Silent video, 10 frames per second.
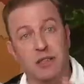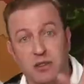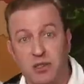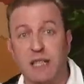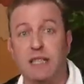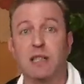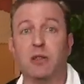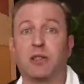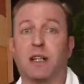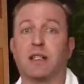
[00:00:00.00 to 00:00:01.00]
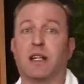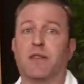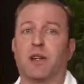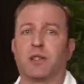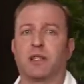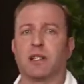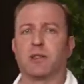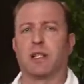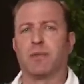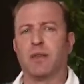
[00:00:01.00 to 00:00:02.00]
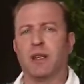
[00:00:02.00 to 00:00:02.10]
as a second lieutenant in the artillery.